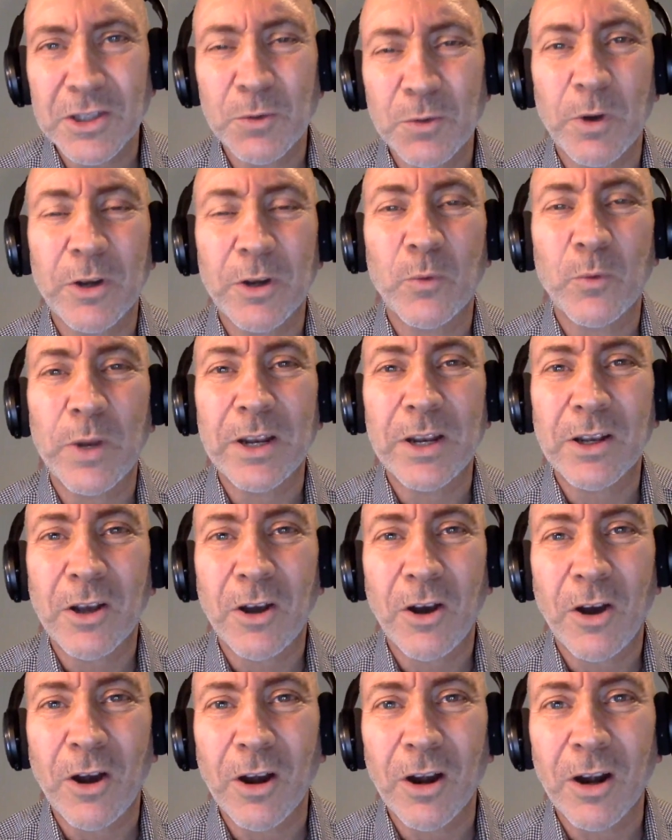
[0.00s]
You want to rent a
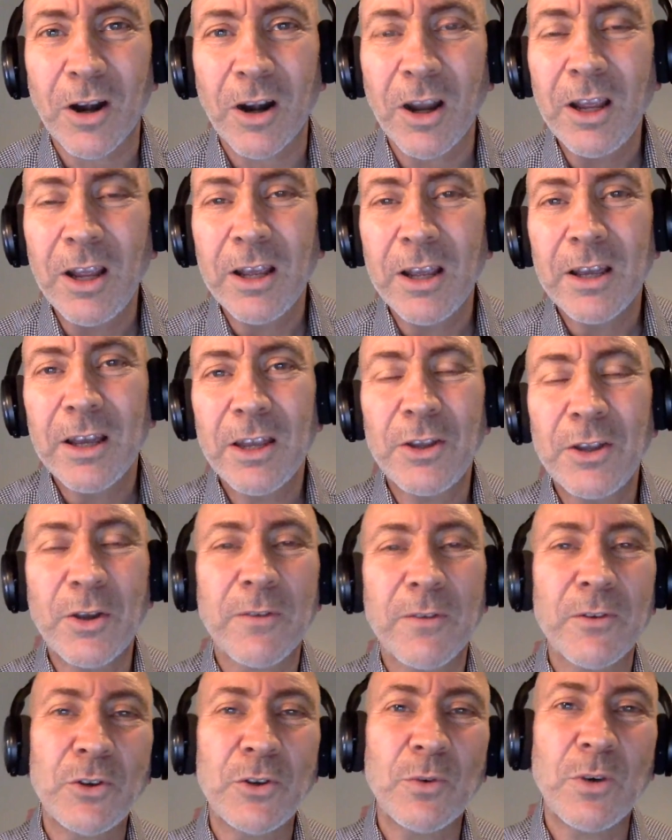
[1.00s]
car, and you
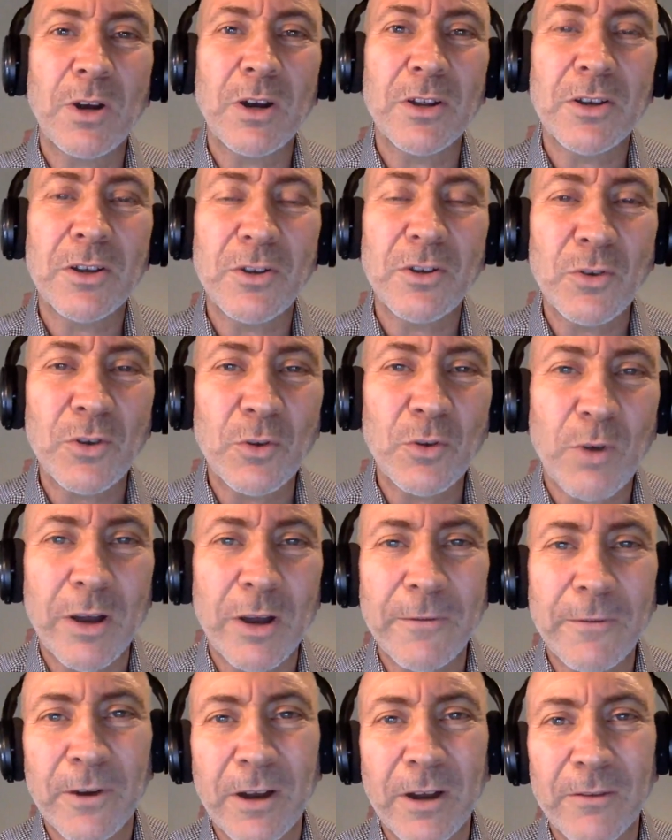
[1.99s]
have a new
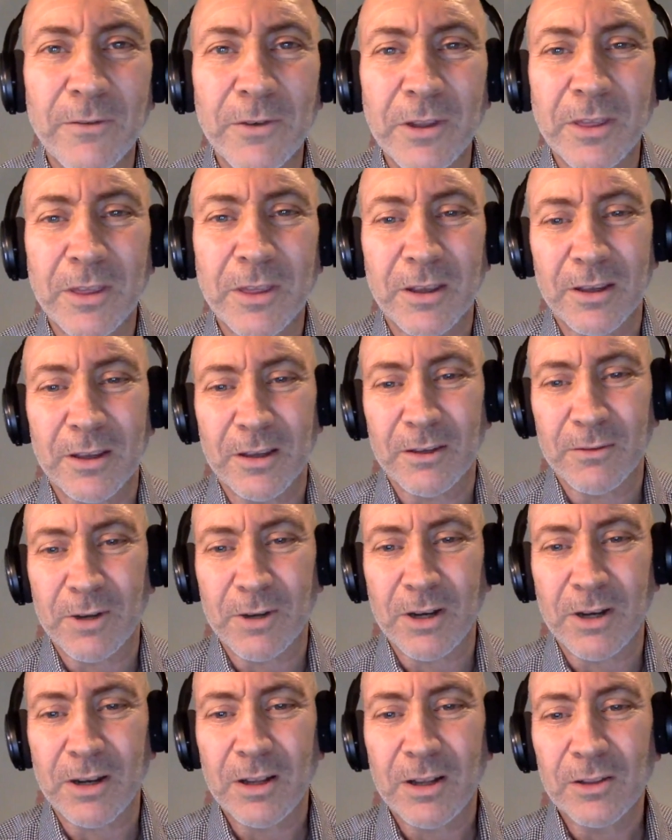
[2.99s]
UI for everything,
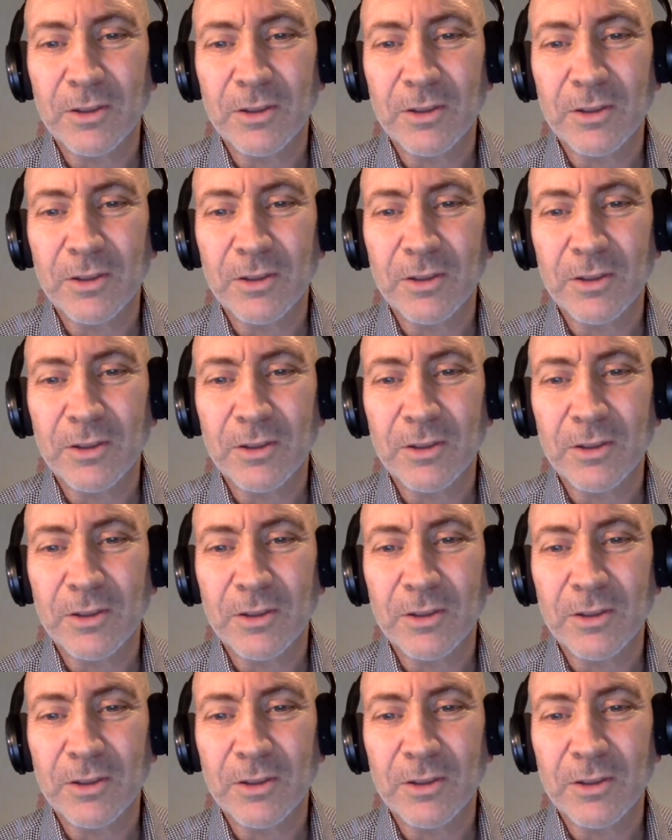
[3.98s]
right?